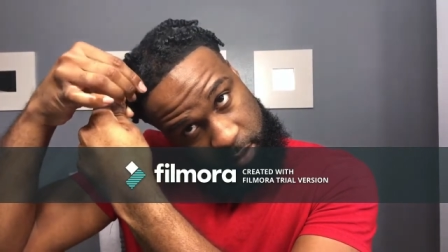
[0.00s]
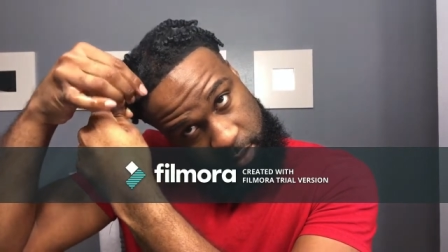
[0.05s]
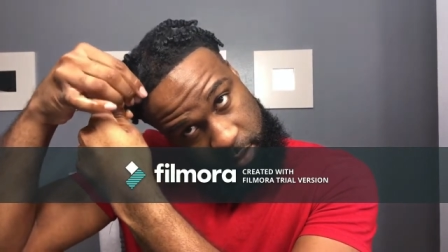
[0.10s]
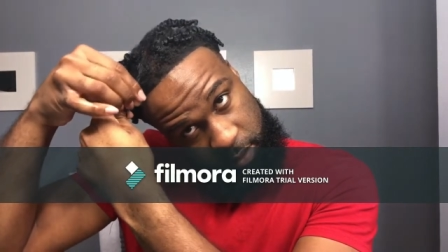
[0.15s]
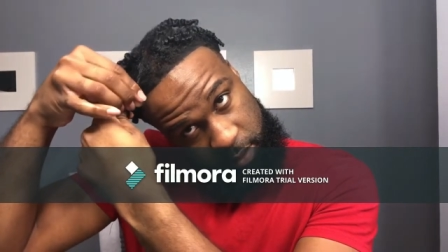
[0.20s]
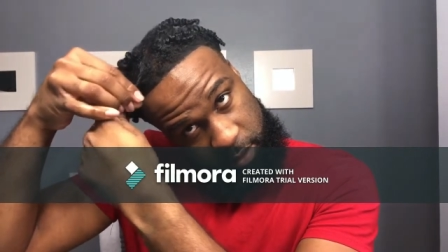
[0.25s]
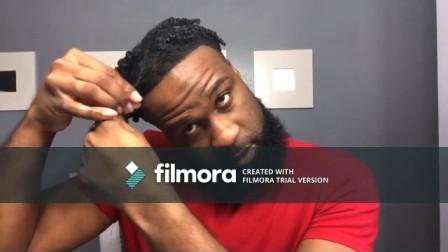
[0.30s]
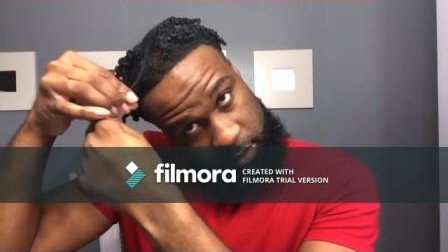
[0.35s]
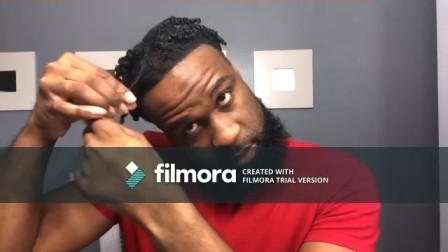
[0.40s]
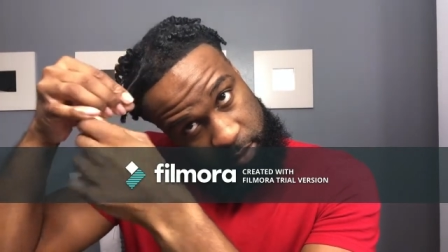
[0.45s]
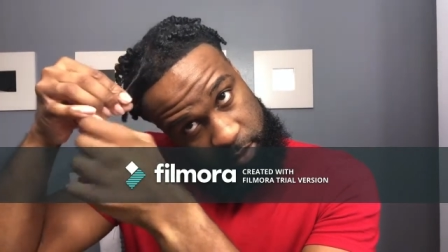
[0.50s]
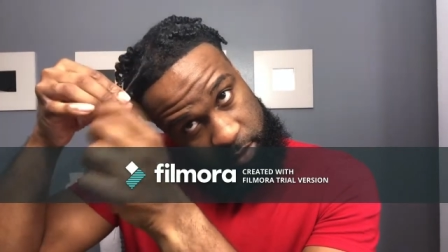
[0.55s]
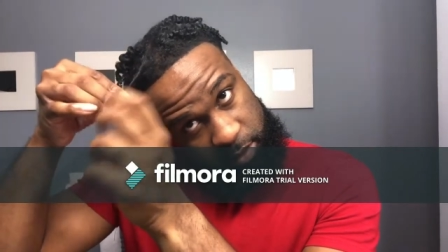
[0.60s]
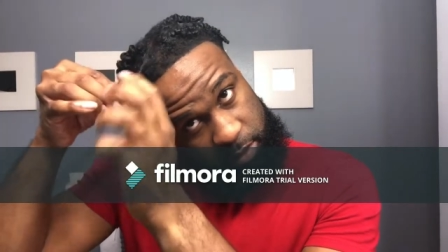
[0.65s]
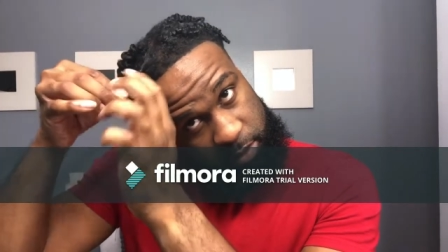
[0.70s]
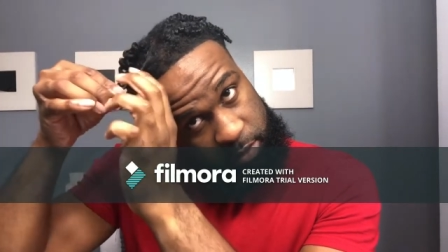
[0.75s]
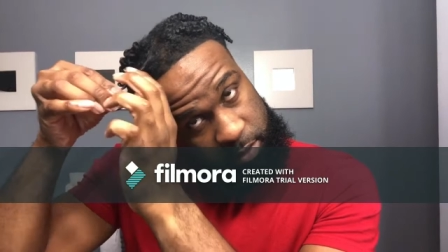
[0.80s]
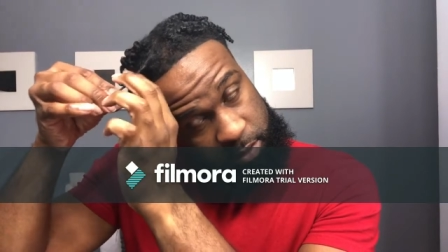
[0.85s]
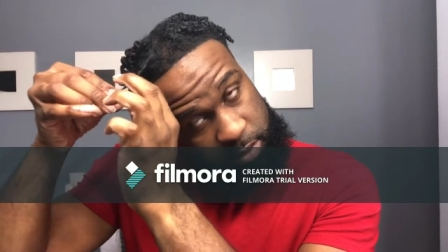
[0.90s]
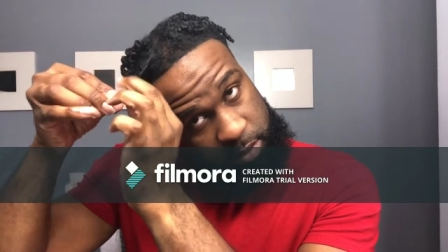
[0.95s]
Like
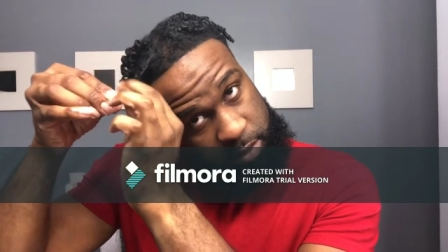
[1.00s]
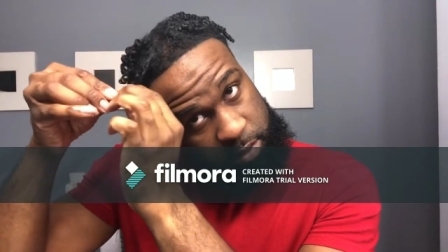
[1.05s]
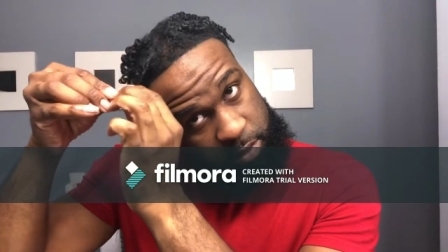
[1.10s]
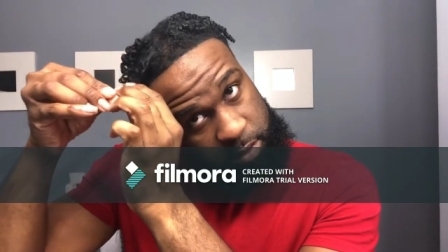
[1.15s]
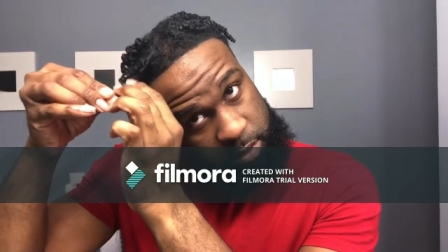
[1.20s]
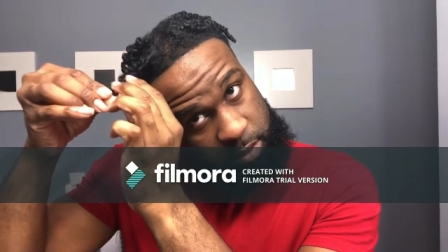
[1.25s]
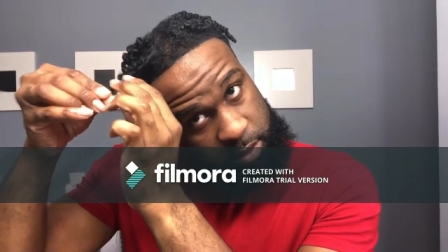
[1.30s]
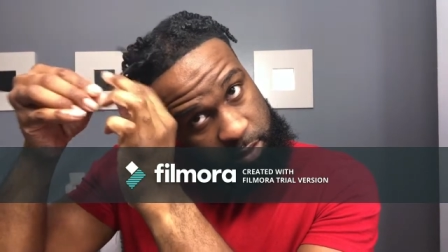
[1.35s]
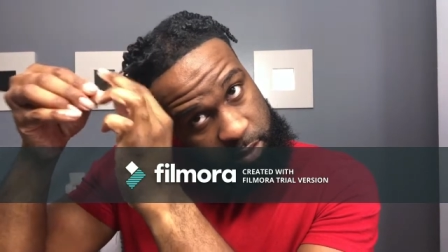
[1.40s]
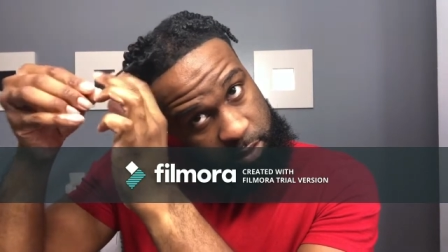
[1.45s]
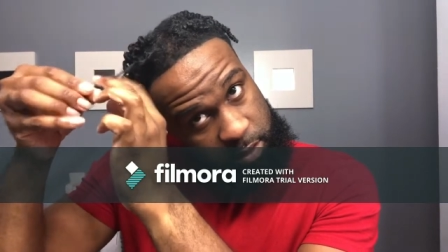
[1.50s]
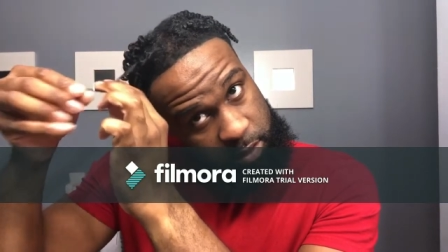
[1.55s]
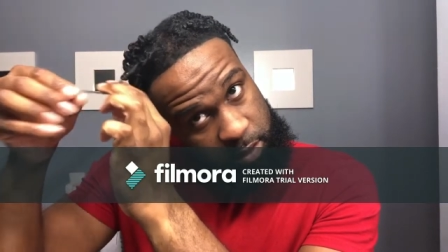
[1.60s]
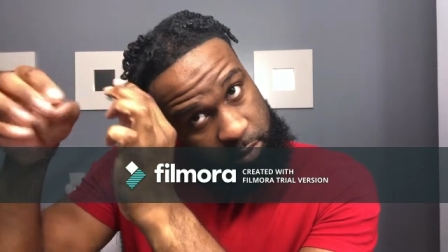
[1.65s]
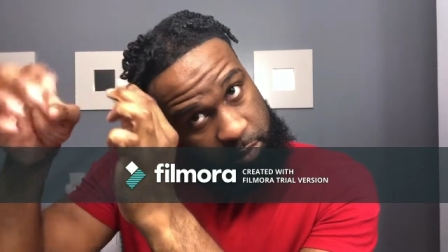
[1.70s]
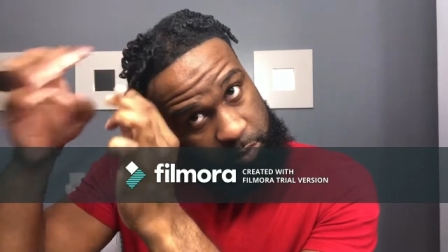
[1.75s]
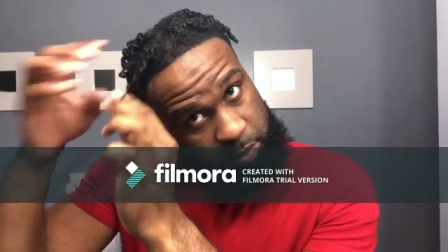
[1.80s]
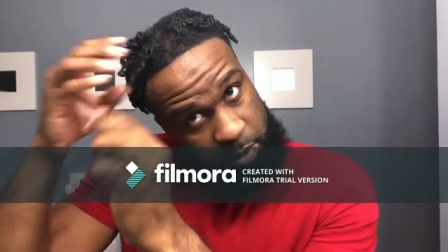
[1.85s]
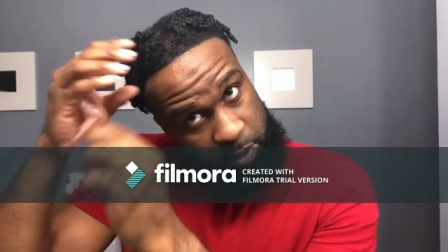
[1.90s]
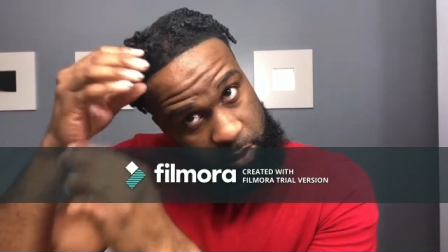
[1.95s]
so.
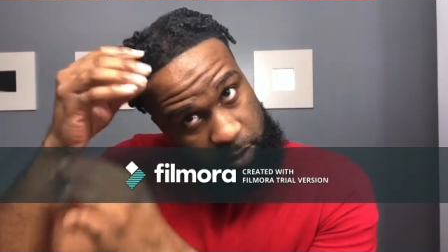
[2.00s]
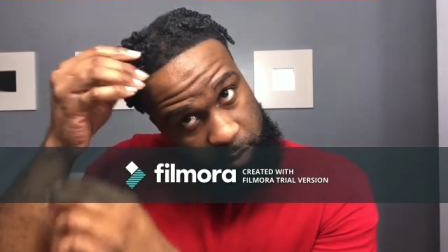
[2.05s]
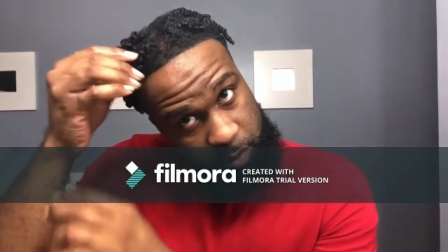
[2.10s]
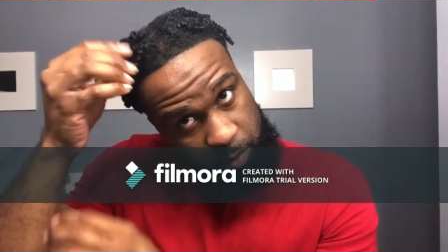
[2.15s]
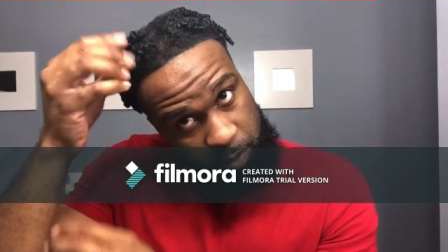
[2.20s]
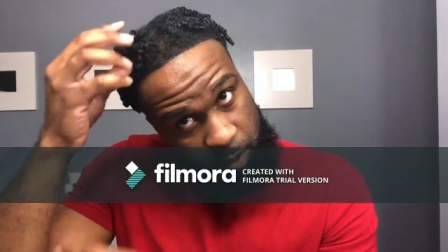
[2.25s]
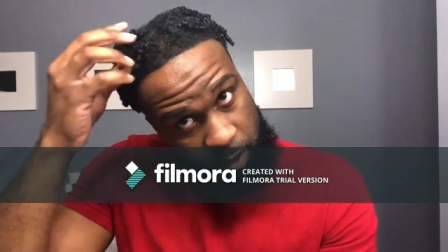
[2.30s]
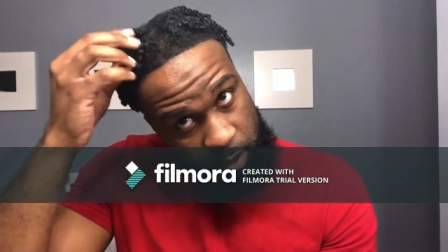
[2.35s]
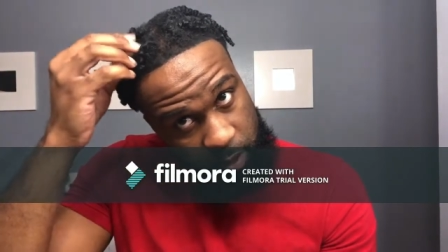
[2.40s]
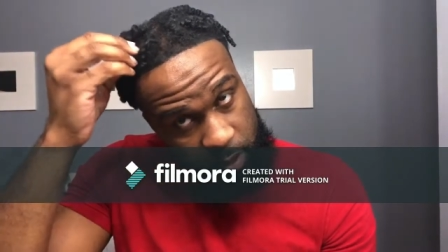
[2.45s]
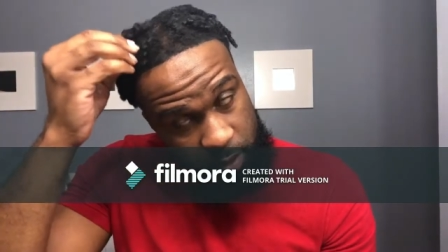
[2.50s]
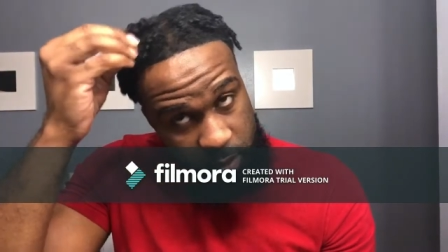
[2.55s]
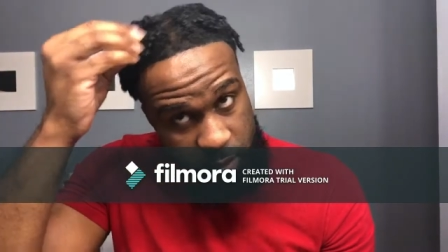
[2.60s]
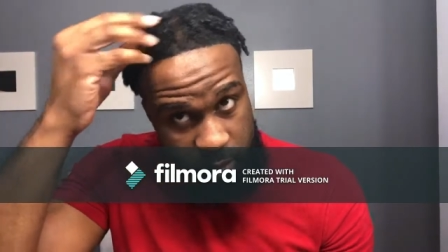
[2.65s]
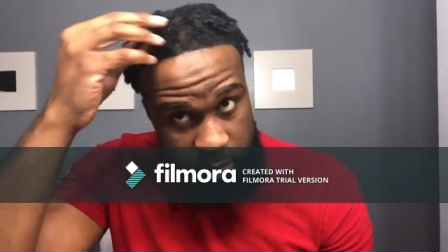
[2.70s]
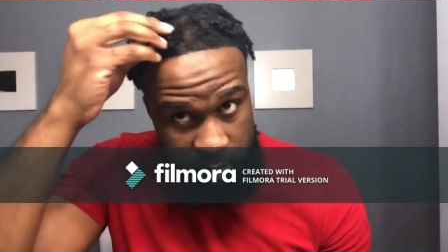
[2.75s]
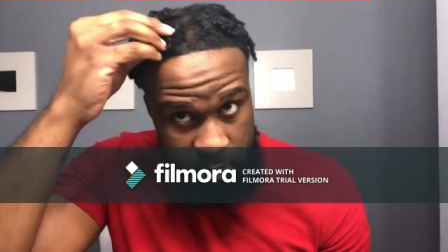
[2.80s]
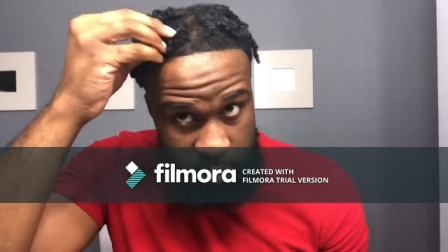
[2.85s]
Pull it apart,